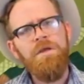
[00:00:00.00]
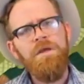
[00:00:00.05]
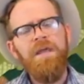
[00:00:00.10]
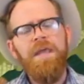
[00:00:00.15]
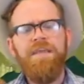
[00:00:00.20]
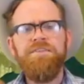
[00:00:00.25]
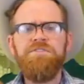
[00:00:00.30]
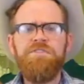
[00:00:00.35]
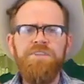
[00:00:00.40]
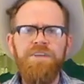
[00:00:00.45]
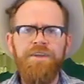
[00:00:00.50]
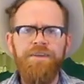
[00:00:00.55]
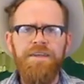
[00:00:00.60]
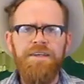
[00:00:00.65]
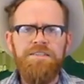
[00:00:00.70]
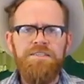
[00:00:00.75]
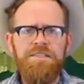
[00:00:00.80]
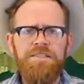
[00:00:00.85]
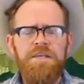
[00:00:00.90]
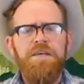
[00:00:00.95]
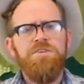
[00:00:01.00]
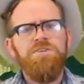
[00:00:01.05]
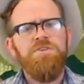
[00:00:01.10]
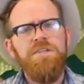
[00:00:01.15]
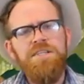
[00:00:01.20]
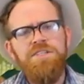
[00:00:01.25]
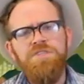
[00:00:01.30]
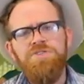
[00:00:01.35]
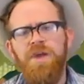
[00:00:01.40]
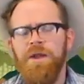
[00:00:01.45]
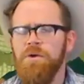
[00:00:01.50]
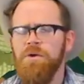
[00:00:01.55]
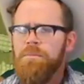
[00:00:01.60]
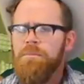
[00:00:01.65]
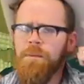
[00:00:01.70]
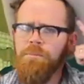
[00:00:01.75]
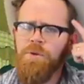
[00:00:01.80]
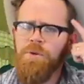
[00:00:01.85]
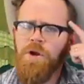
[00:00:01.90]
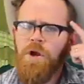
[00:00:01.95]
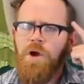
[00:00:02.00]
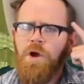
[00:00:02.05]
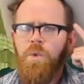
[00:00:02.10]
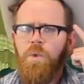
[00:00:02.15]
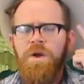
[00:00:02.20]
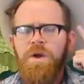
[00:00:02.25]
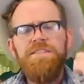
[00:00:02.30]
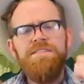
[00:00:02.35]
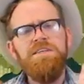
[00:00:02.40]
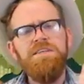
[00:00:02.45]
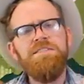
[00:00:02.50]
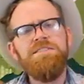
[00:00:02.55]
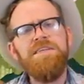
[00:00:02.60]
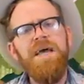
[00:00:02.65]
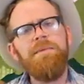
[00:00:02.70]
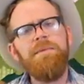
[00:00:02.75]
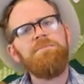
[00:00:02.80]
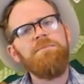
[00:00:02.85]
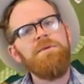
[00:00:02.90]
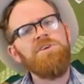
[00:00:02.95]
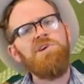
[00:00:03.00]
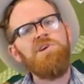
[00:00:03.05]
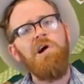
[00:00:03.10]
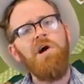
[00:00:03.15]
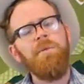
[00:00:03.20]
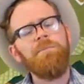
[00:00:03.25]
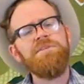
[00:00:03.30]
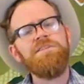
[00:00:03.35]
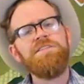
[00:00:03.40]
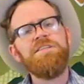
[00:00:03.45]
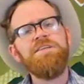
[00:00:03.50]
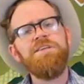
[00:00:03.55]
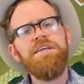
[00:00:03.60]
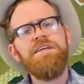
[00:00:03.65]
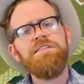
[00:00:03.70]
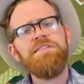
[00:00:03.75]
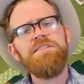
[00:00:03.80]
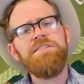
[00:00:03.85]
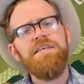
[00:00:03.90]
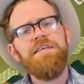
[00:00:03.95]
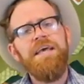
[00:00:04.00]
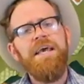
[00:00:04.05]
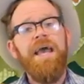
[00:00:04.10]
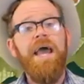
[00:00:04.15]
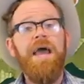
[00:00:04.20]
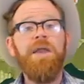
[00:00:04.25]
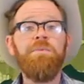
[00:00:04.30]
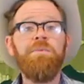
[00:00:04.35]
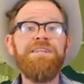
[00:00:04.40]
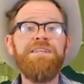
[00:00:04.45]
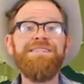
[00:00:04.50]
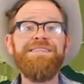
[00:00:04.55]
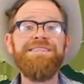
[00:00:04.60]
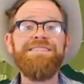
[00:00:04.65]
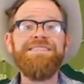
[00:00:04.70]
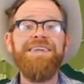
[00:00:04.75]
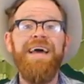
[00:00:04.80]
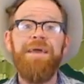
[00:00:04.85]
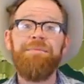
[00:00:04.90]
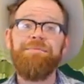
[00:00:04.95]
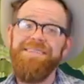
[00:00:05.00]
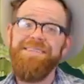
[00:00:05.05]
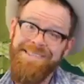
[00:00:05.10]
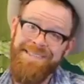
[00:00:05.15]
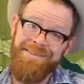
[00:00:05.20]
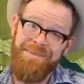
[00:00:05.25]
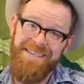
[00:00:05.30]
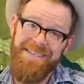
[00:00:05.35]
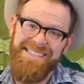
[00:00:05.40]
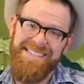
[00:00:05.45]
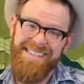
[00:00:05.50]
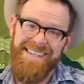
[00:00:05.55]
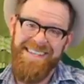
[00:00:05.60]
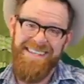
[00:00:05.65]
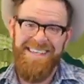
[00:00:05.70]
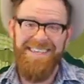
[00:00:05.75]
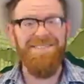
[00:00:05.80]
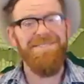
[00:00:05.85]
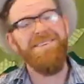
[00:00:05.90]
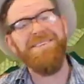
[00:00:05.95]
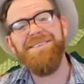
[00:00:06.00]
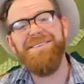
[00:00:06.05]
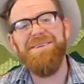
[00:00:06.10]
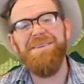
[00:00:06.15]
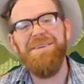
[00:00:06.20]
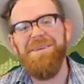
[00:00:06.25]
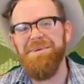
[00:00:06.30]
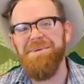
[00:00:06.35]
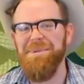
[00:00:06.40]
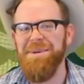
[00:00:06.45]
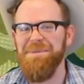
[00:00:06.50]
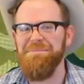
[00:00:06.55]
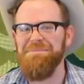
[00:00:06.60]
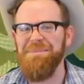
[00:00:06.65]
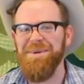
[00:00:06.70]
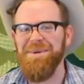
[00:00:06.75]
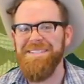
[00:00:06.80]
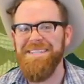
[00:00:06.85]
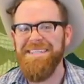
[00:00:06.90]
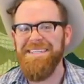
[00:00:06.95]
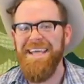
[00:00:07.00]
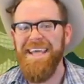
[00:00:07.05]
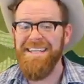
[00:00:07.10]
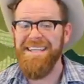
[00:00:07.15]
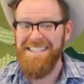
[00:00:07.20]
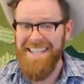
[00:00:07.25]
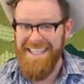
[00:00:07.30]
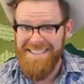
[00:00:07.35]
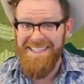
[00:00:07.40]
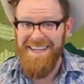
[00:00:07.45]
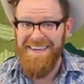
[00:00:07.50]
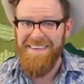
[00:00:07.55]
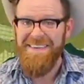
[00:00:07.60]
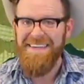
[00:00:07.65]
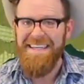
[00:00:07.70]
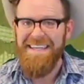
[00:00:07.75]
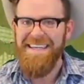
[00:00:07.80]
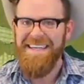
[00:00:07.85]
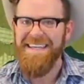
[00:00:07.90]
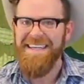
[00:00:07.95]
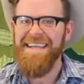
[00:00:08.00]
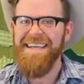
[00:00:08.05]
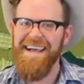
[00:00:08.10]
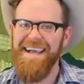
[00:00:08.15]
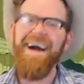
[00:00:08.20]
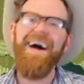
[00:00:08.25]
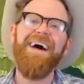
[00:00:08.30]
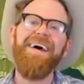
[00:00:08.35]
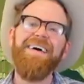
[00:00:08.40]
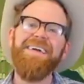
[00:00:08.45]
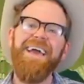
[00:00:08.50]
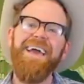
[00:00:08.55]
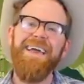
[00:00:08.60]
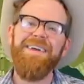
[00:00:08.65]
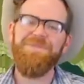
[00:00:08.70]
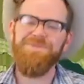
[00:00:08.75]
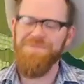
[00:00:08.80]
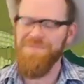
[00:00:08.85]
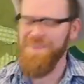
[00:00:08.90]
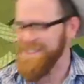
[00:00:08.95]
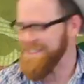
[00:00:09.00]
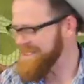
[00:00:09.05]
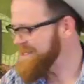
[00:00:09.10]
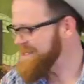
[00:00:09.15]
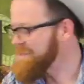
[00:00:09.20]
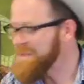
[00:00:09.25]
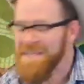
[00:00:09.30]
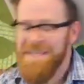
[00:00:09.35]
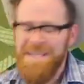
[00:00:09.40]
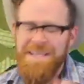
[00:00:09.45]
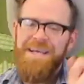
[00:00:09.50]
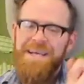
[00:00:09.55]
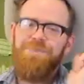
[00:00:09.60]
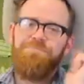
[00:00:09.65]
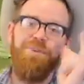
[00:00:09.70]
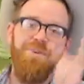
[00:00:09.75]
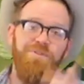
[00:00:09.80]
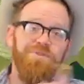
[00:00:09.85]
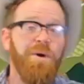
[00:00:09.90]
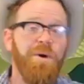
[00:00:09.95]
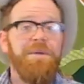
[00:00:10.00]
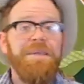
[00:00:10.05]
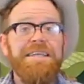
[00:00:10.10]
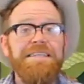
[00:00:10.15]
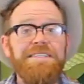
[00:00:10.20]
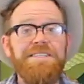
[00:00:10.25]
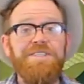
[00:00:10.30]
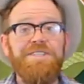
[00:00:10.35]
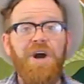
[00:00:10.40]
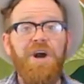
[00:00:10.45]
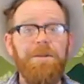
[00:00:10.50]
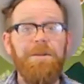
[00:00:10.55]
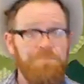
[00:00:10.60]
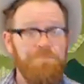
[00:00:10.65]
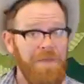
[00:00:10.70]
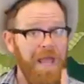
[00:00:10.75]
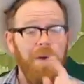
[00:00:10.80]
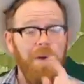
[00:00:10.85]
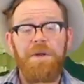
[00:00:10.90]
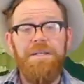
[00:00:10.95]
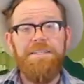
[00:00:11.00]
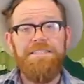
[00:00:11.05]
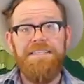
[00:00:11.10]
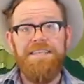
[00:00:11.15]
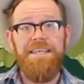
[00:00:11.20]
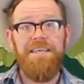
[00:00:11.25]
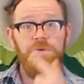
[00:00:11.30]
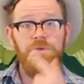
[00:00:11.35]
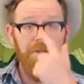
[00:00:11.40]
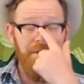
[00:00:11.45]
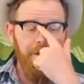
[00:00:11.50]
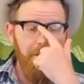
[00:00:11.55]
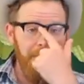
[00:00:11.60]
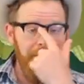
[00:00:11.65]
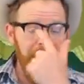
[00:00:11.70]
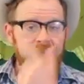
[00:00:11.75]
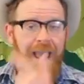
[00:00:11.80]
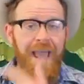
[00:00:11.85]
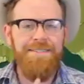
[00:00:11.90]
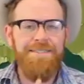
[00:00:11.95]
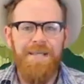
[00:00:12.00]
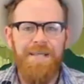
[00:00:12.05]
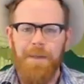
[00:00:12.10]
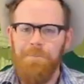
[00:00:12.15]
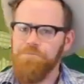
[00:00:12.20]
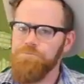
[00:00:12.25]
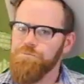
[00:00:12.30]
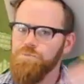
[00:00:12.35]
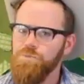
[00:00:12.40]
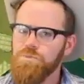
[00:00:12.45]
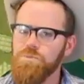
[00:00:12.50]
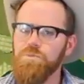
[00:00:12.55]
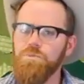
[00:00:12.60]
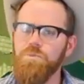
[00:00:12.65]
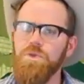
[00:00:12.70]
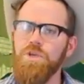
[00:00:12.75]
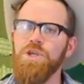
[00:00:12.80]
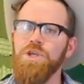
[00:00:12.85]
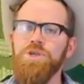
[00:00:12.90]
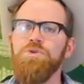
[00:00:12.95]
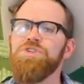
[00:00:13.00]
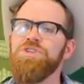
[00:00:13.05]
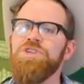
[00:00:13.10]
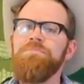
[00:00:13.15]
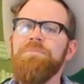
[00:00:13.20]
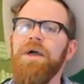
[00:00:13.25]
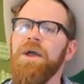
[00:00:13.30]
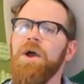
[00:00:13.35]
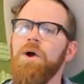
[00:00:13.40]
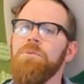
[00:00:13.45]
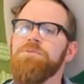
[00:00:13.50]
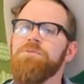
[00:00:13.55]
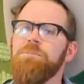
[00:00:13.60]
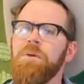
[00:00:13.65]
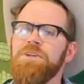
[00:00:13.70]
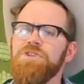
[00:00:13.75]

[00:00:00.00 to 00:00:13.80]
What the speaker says: and serious. So let's try to remember when it's a good time to be calm and serious, and when it's a good time to be silly. We'll do a little bit of both today. Does that sound good? Okay, friends. Before we get started, I wanted to give you a little bit heads up. Usually my homespun